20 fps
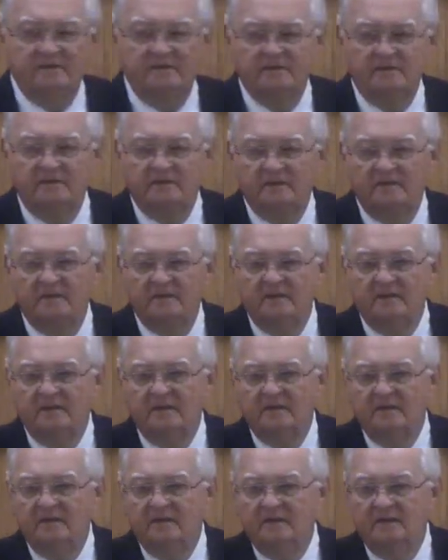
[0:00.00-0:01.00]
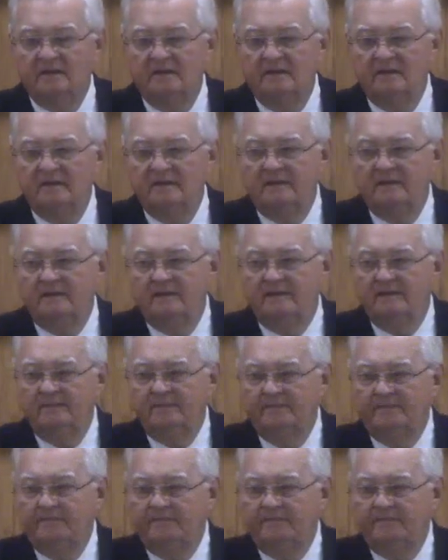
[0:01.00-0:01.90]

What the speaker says: (no one is talking)